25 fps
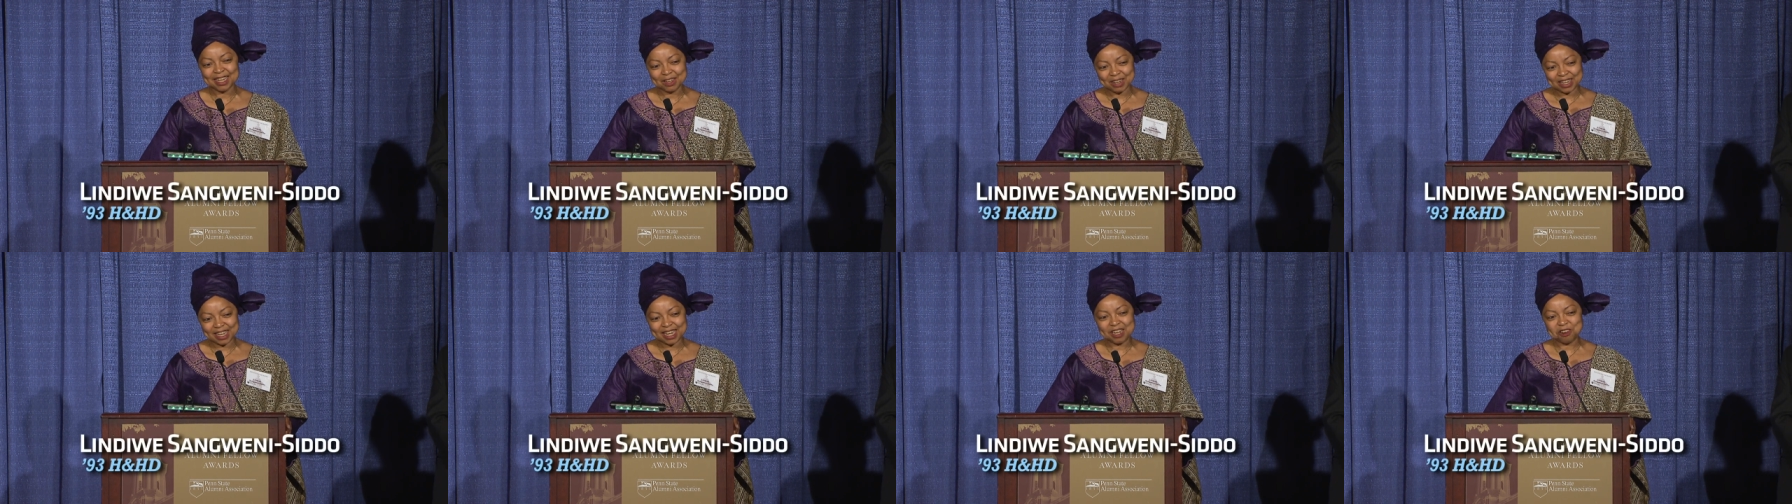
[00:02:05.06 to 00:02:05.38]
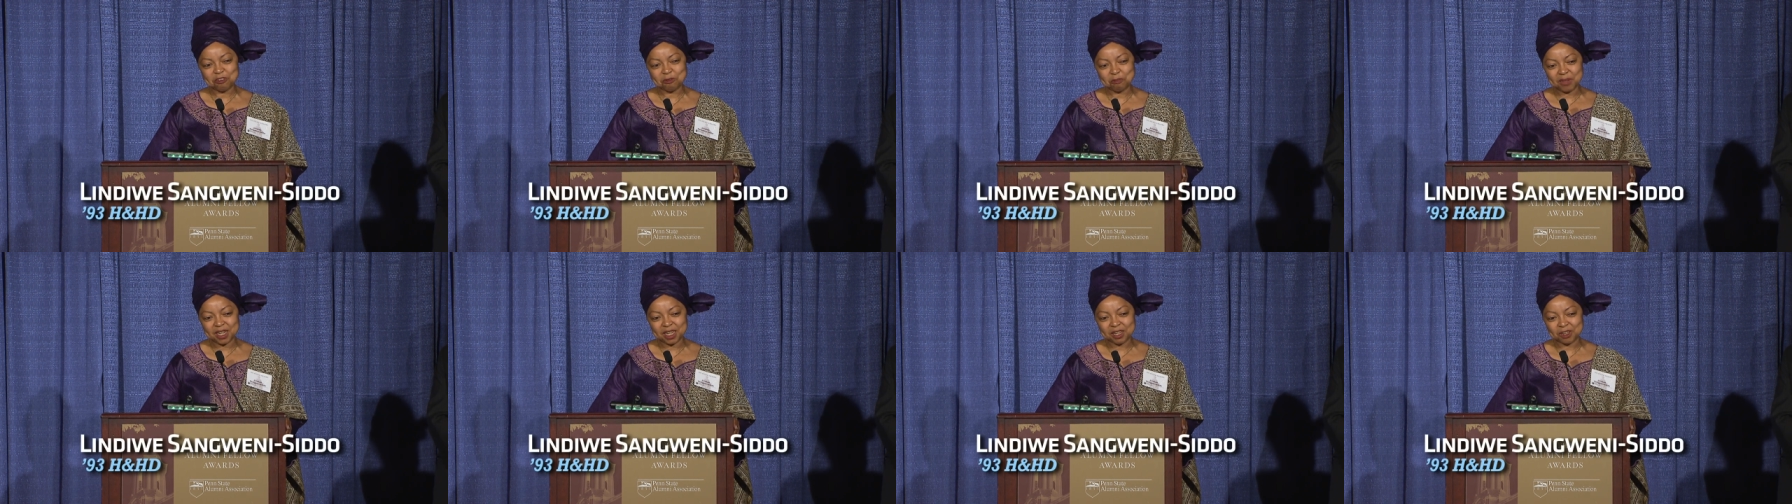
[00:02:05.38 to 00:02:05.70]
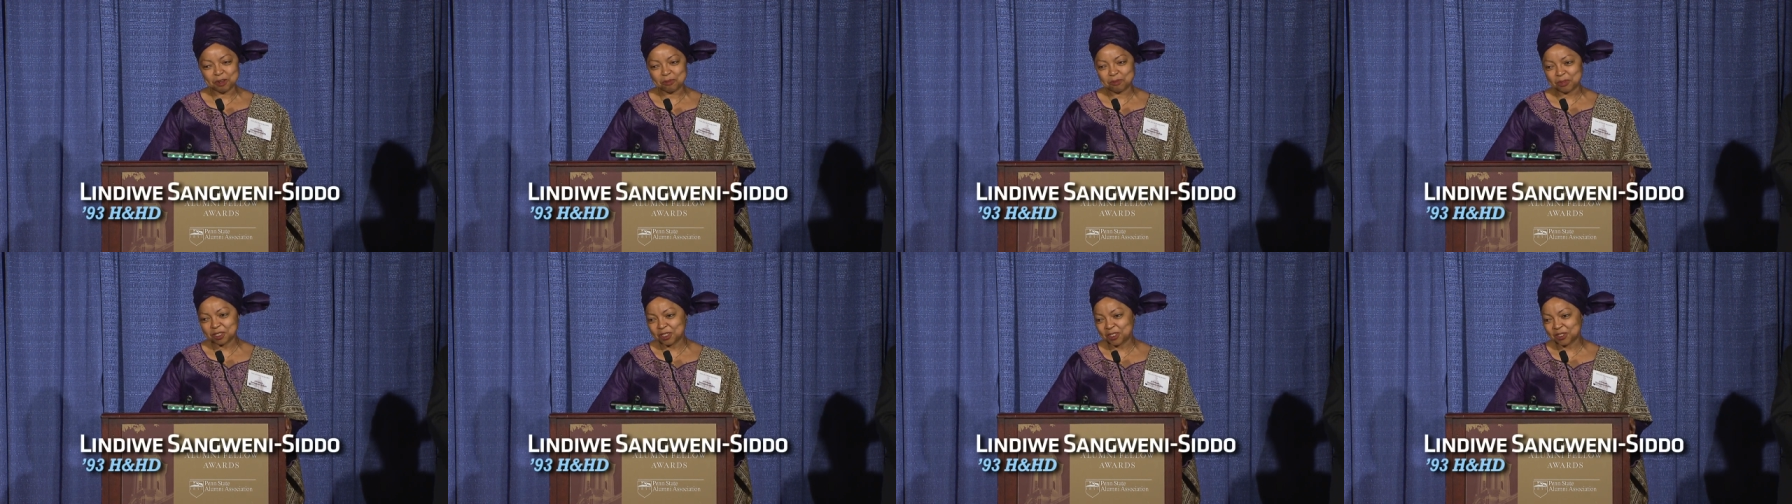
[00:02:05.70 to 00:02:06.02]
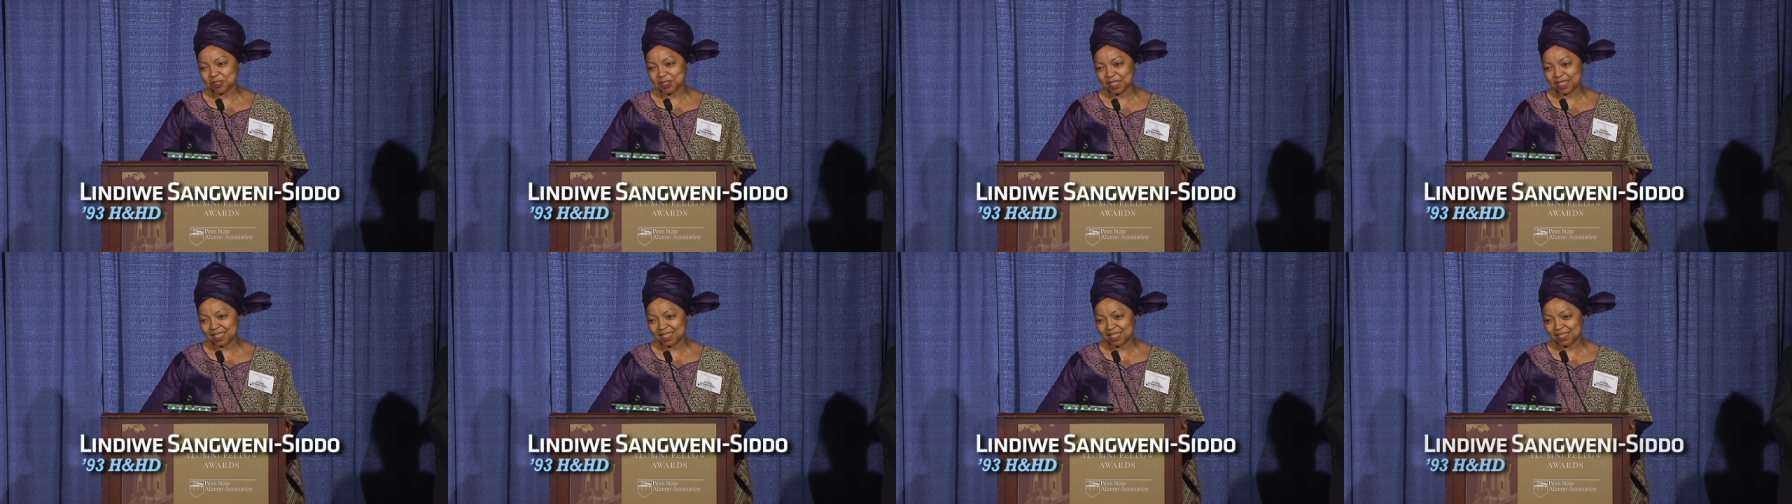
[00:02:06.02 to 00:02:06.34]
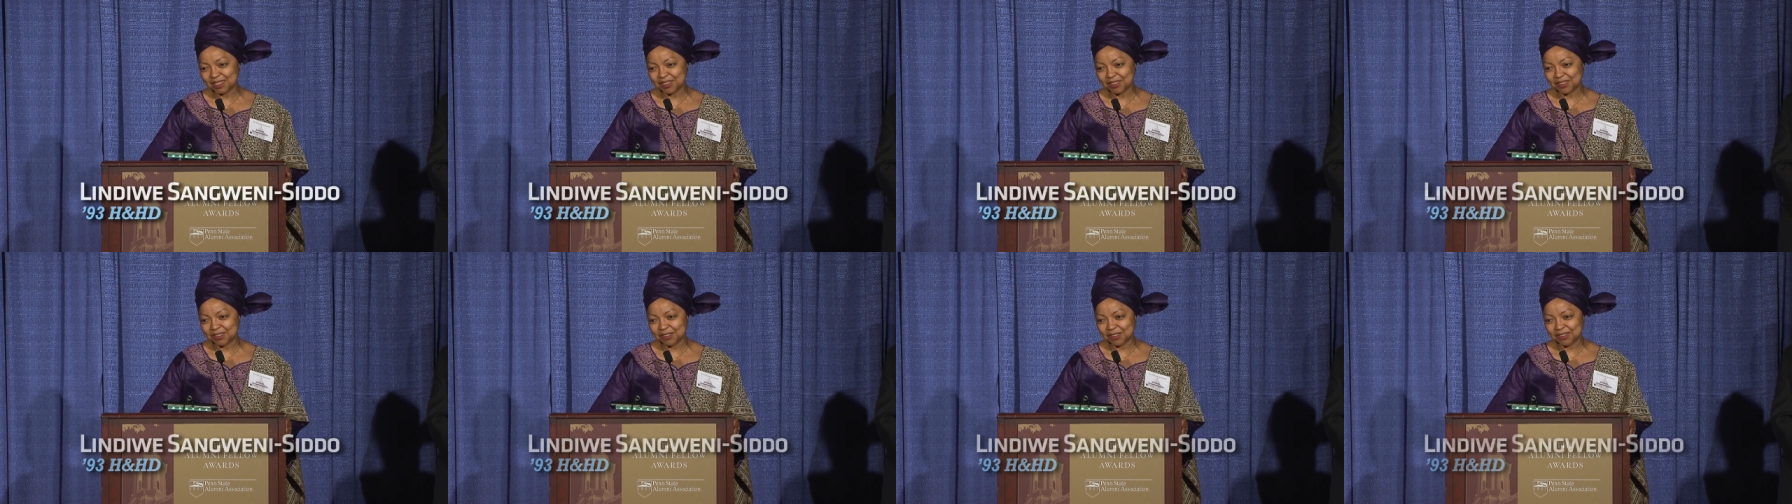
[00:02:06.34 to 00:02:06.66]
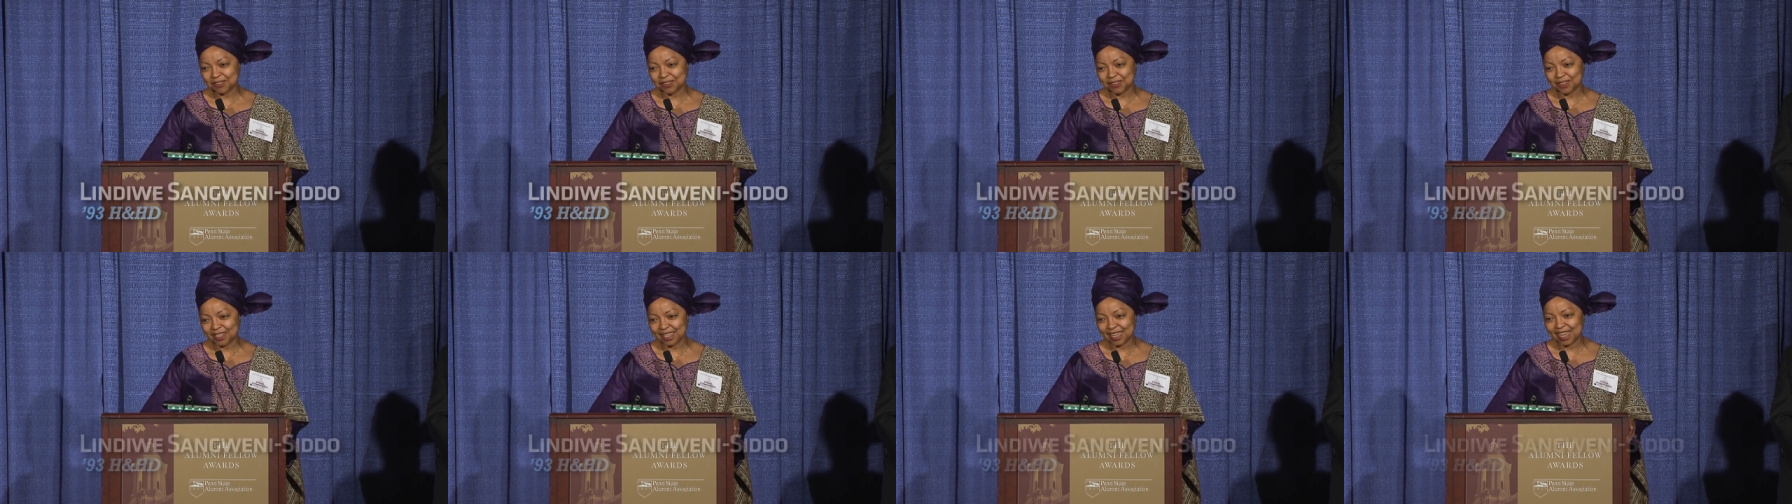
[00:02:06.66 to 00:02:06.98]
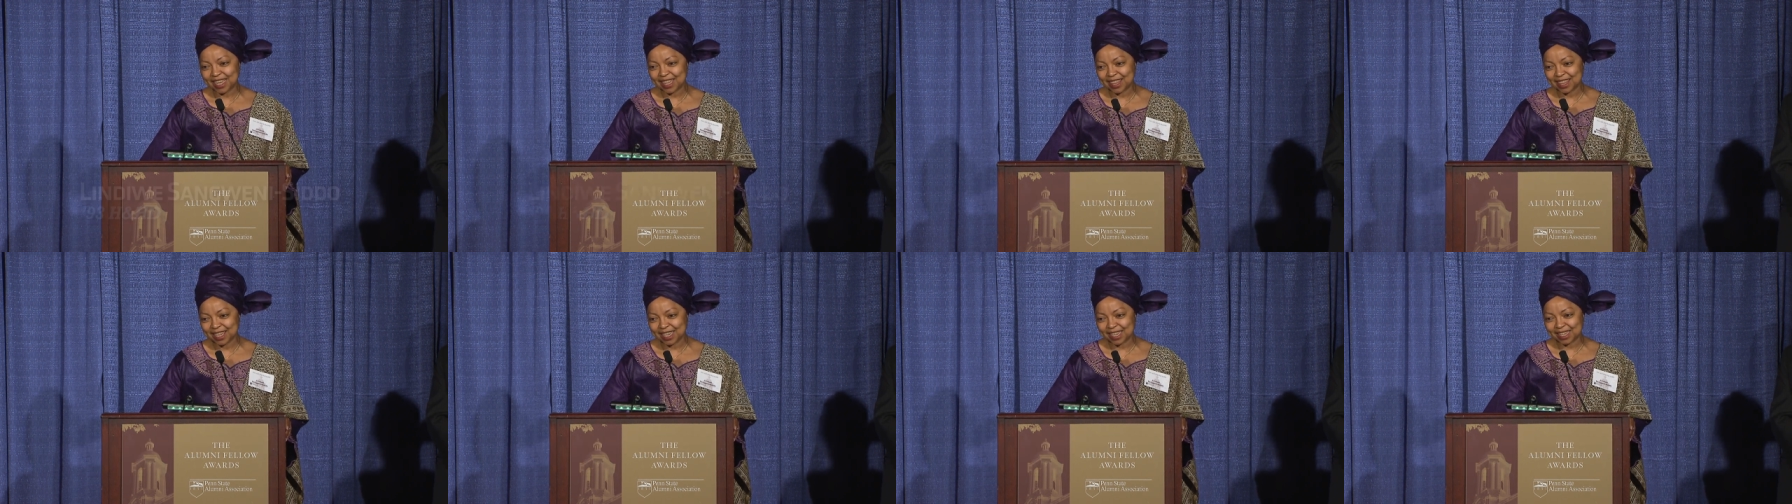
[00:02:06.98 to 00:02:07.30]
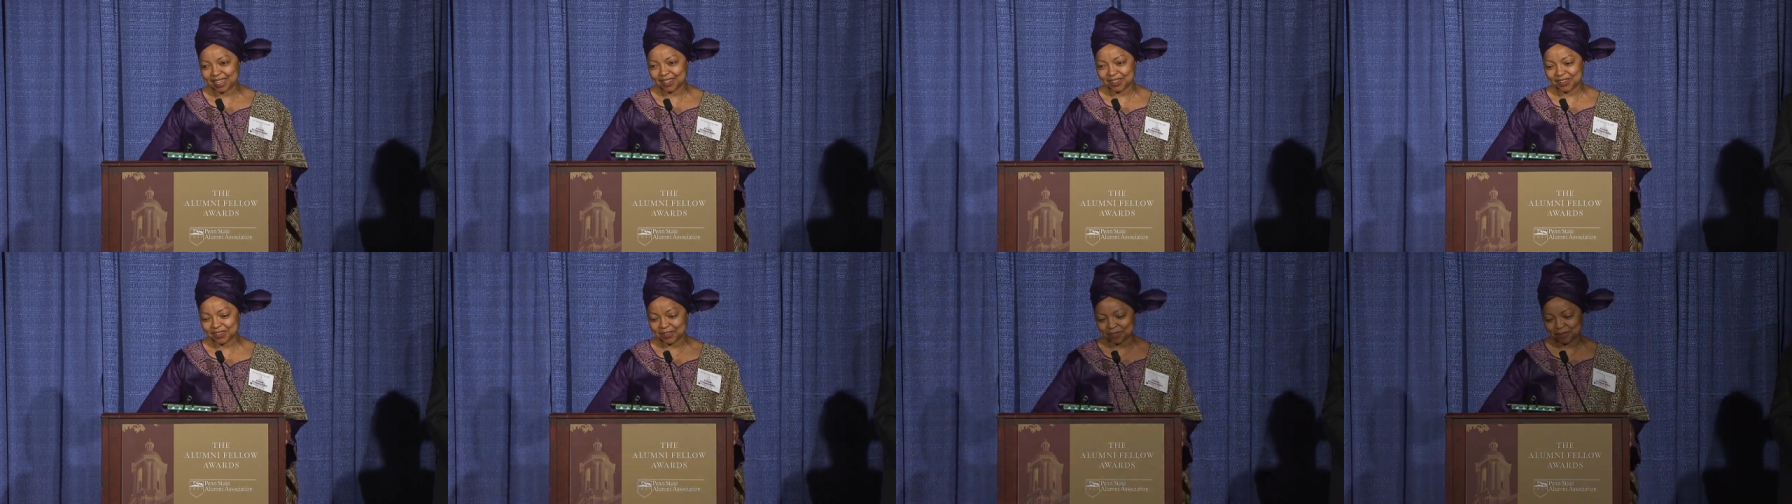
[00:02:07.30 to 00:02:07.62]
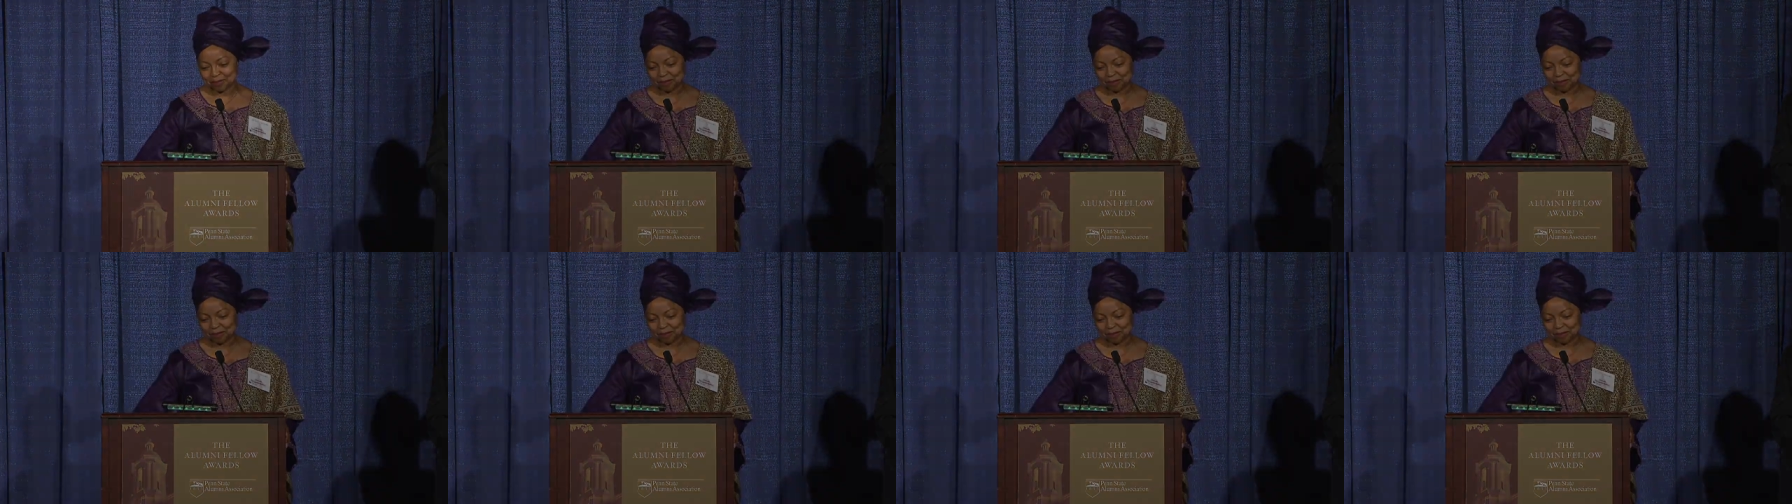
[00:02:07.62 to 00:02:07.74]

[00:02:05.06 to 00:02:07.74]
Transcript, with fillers: gave me an opportunity to do. I thank you.